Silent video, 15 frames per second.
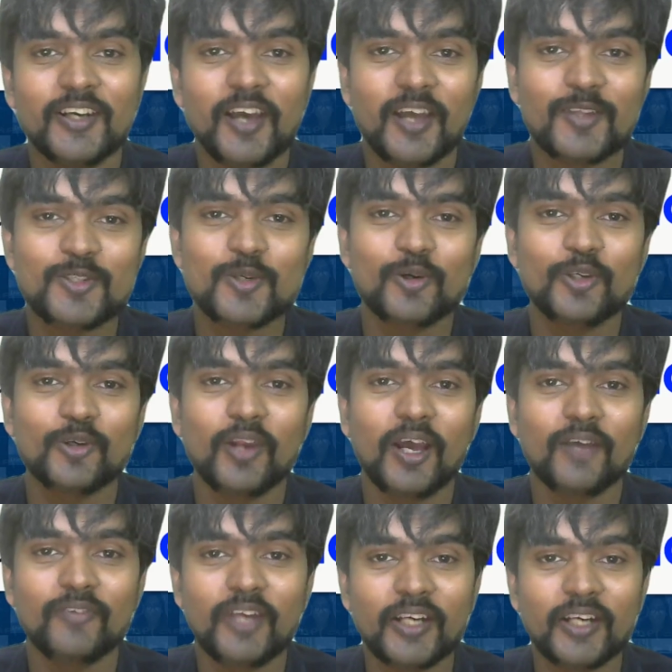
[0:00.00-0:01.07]
And so on. You'll
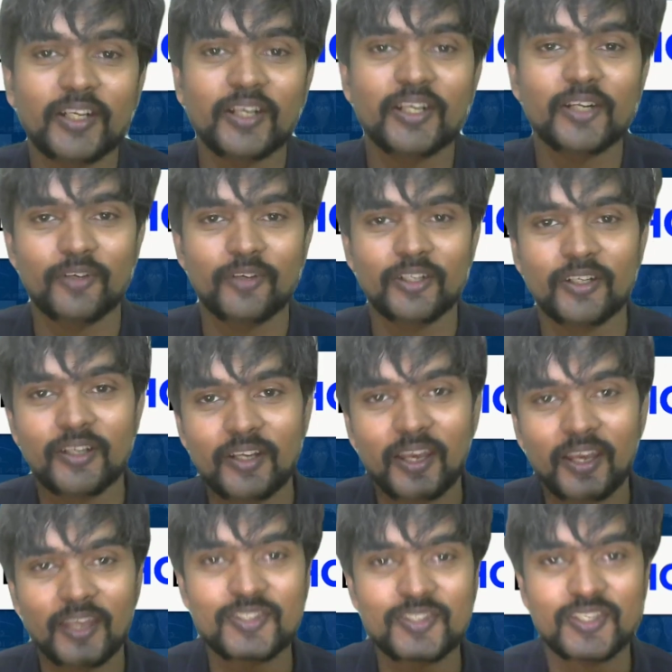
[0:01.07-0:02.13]
have data driven
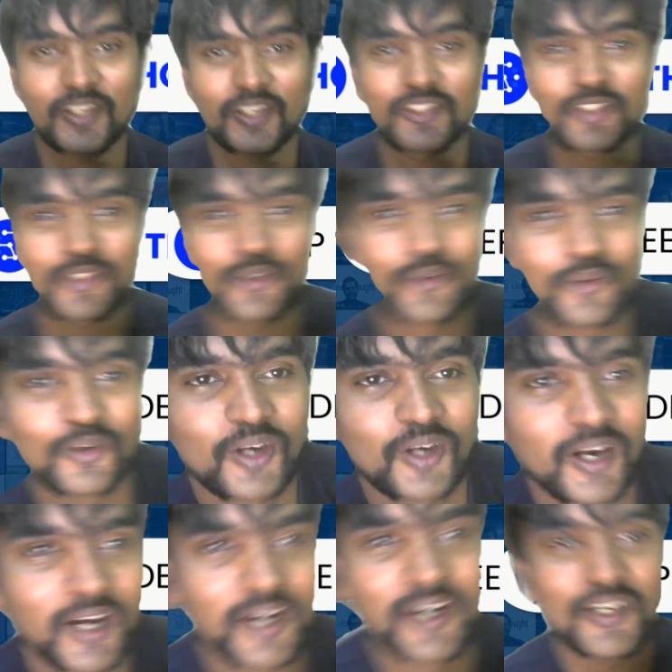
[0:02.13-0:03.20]
insights to
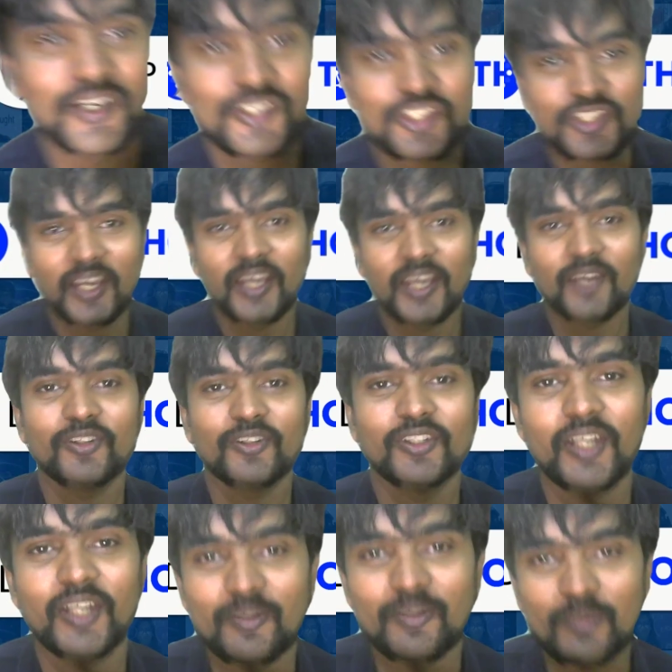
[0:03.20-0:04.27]
uh, share with the
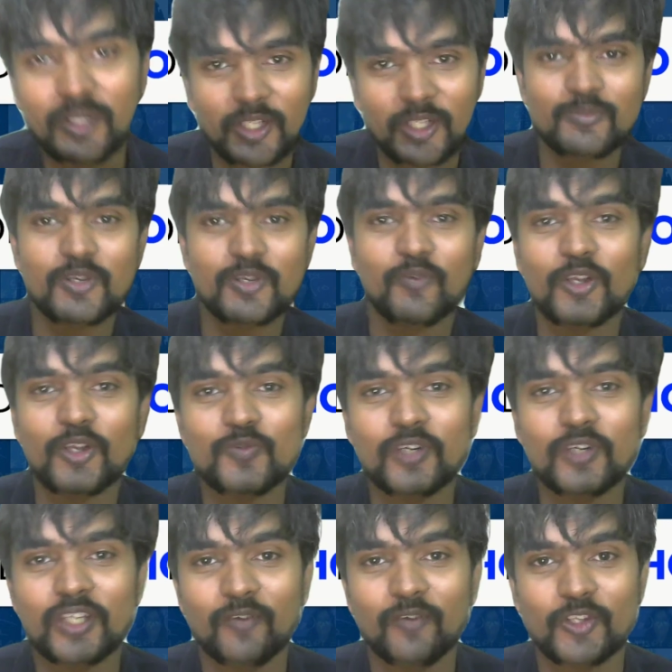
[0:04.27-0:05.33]
team in terms of what's
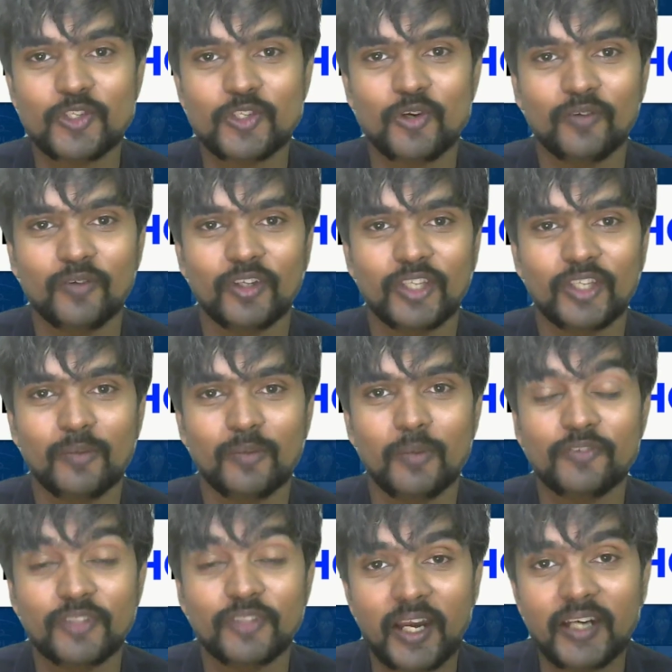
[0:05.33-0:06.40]
working, what's not working.
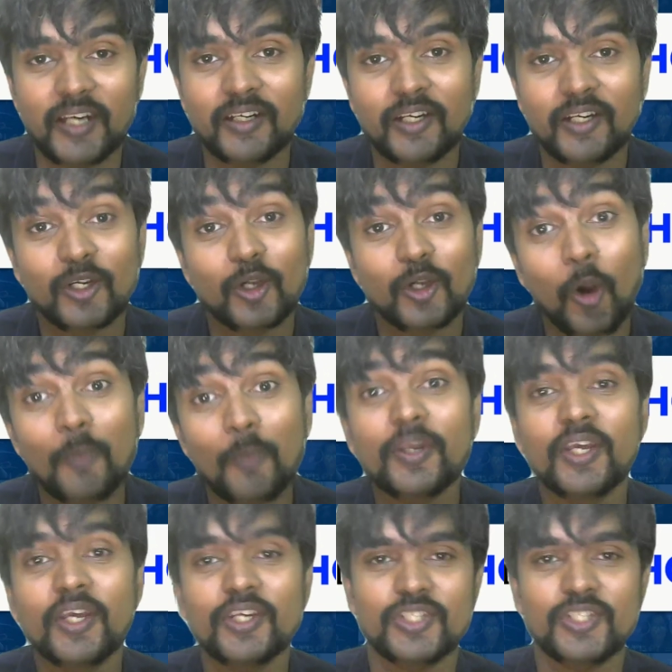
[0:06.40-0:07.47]
But for that,
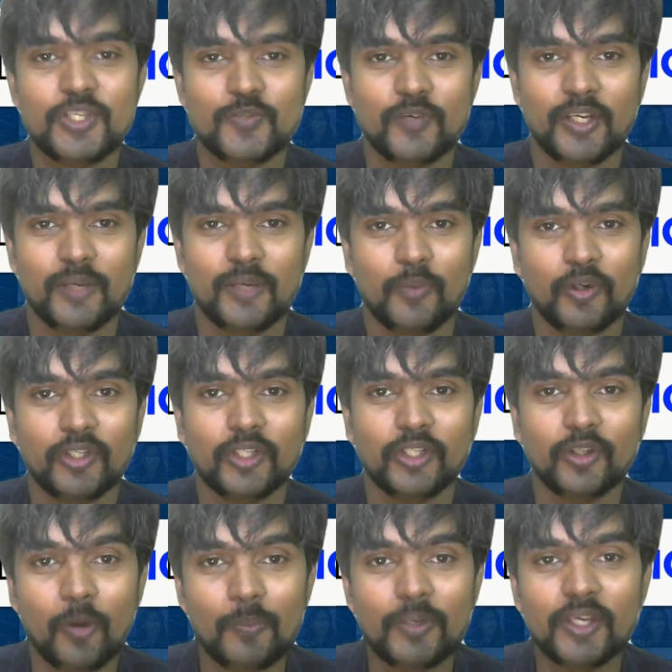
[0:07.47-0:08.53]
comprehension is very important.
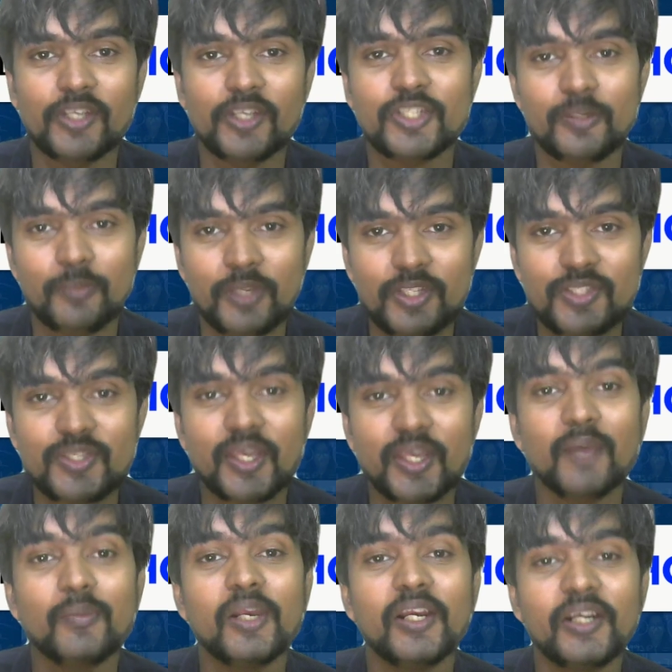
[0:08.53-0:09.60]
Comprehension means
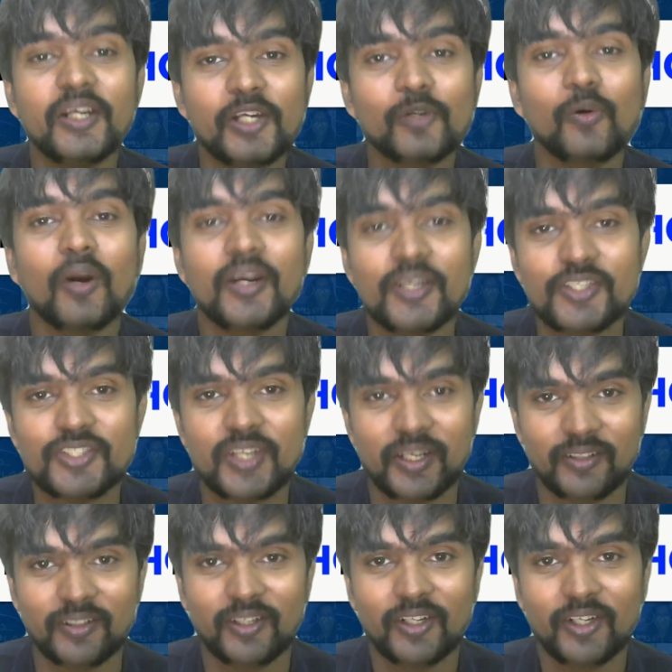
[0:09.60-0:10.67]
the ability to
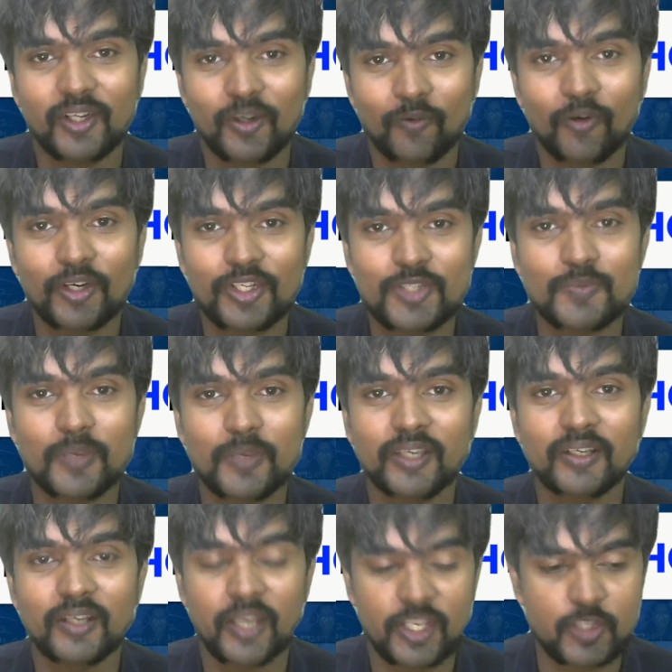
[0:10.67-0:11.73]
understand what is
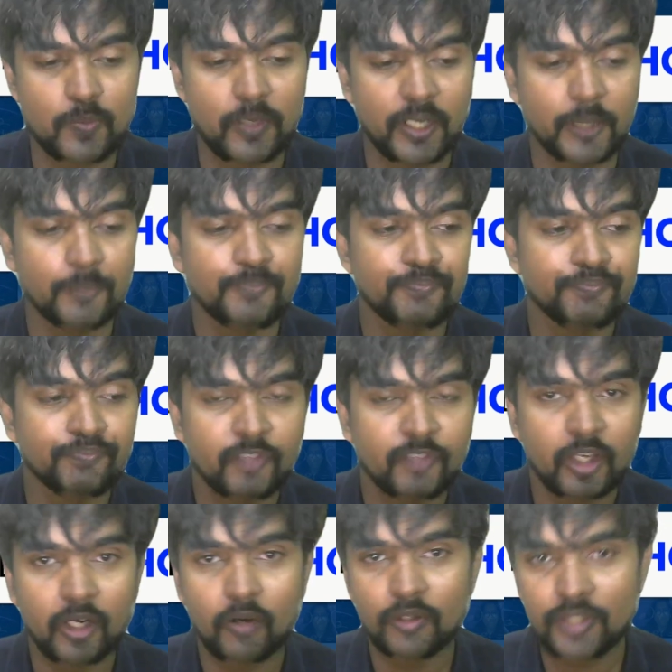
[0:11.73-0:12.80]
being explained.
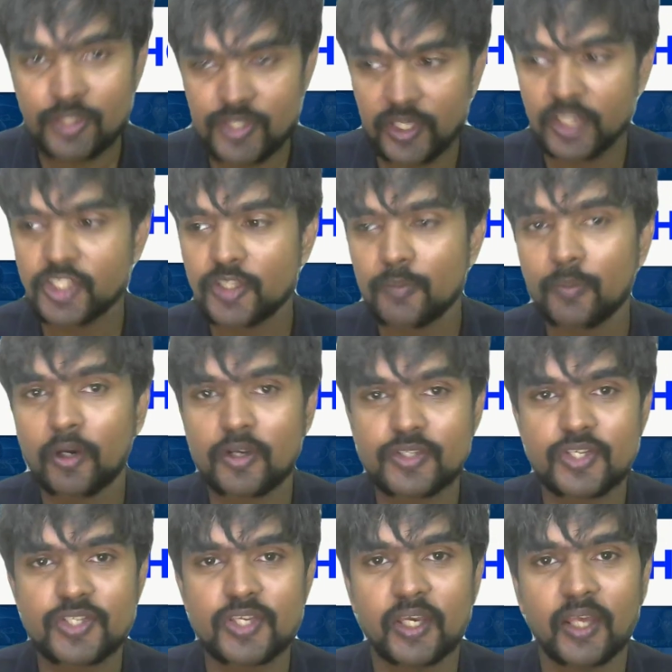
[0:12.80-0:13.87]
Now, in the selection
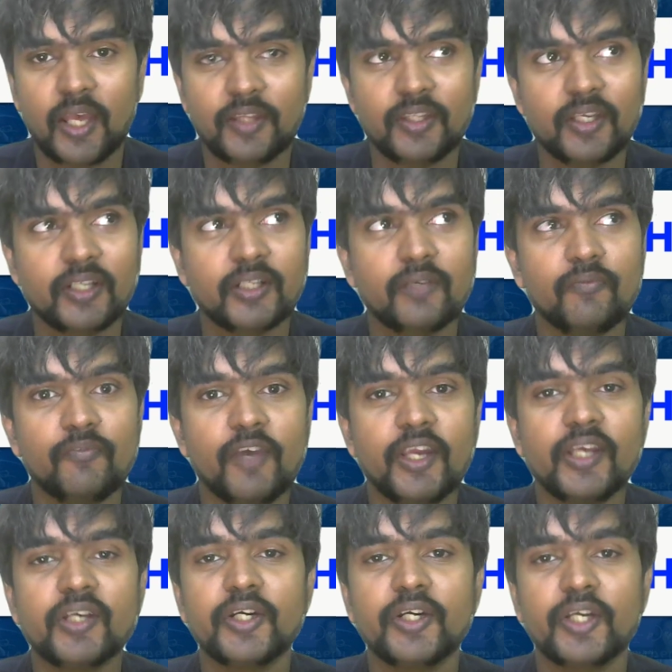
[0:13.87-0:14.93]
process, I, I think a
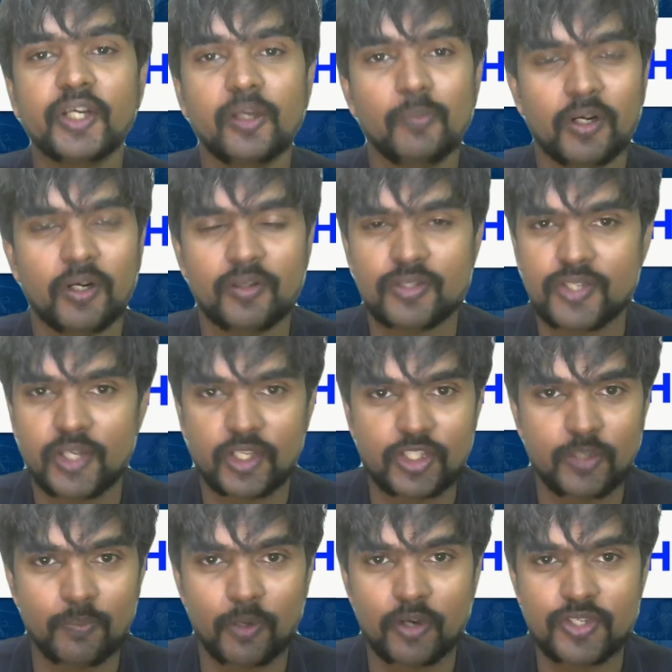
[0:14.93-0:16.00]
very critical part of the
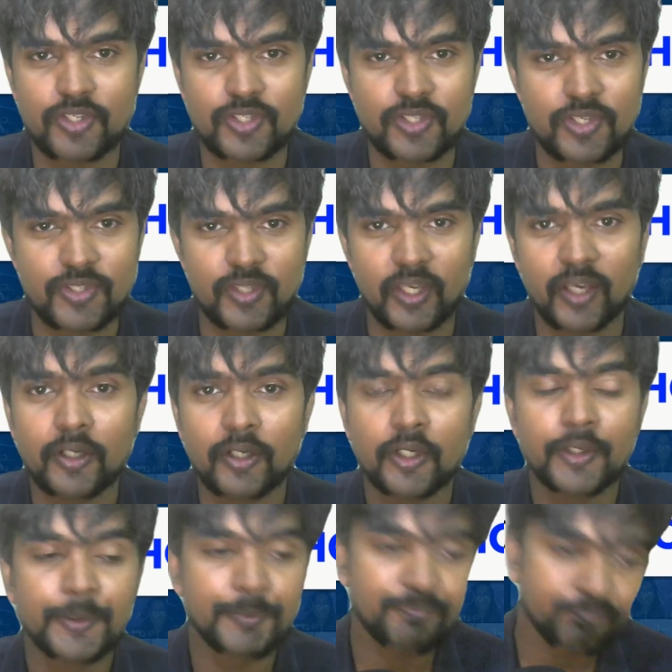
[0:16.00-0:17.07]
selection process is the
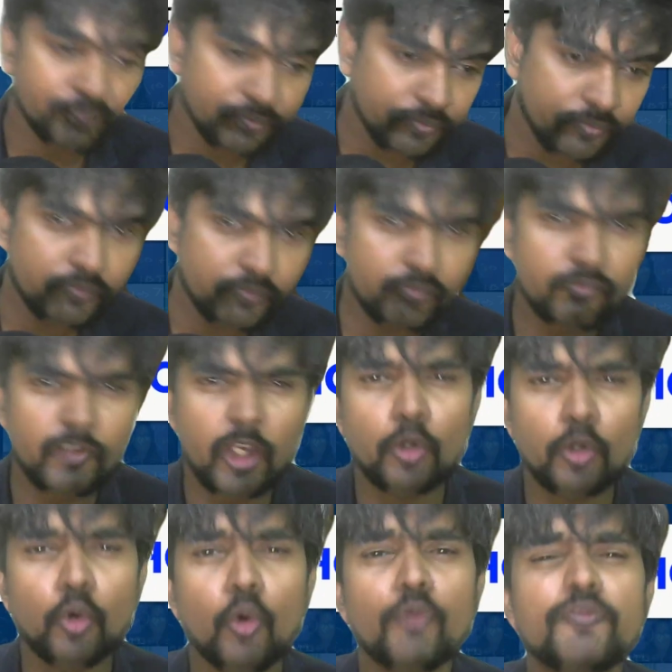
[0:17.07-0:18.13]

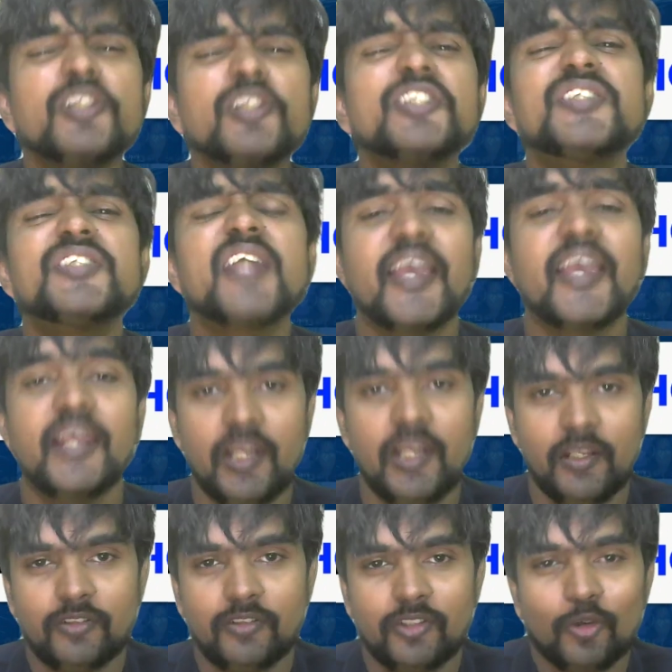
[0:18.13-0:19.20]
TOEFL style
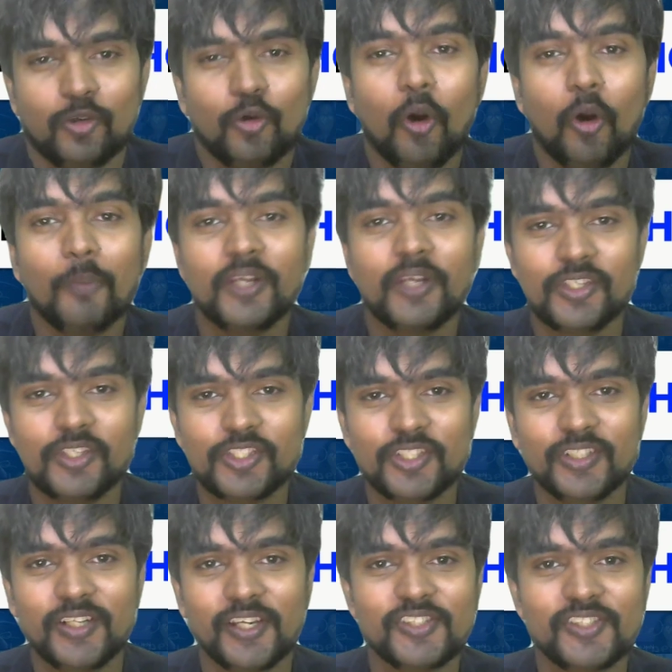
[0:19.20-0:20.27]

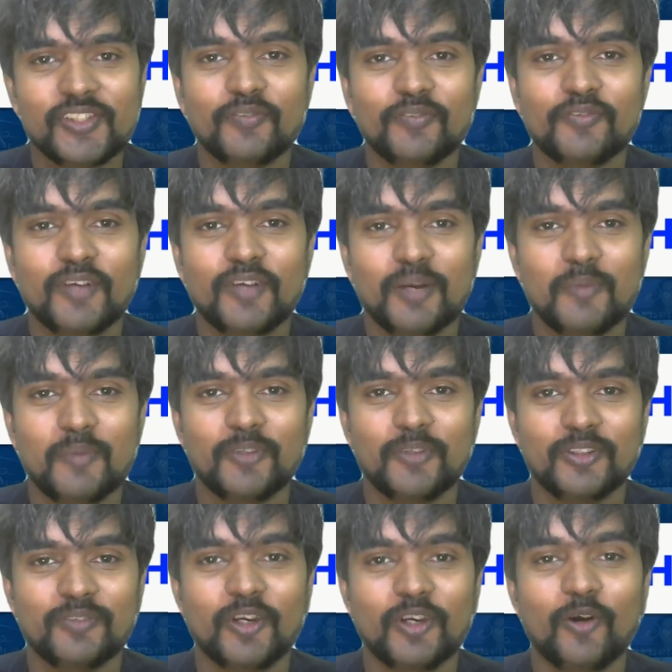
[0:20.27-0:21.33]
comprehension test that we've come up
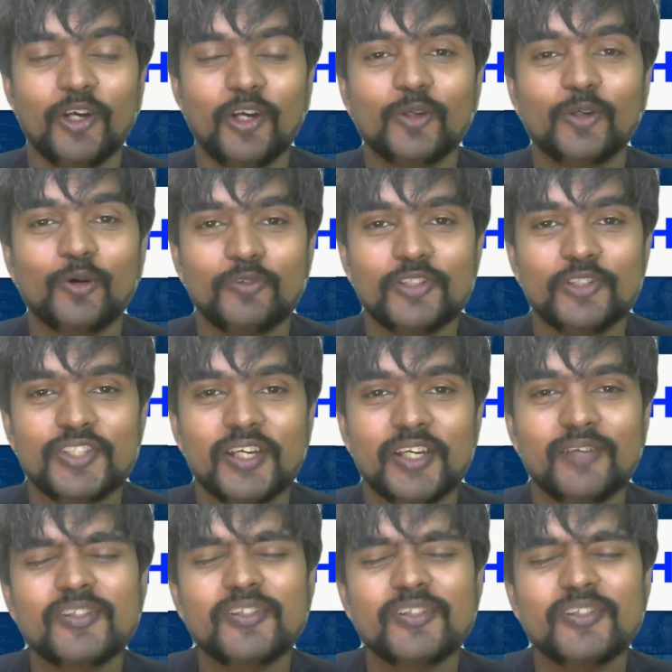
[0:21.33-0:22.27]
with. We call it TOEFL style.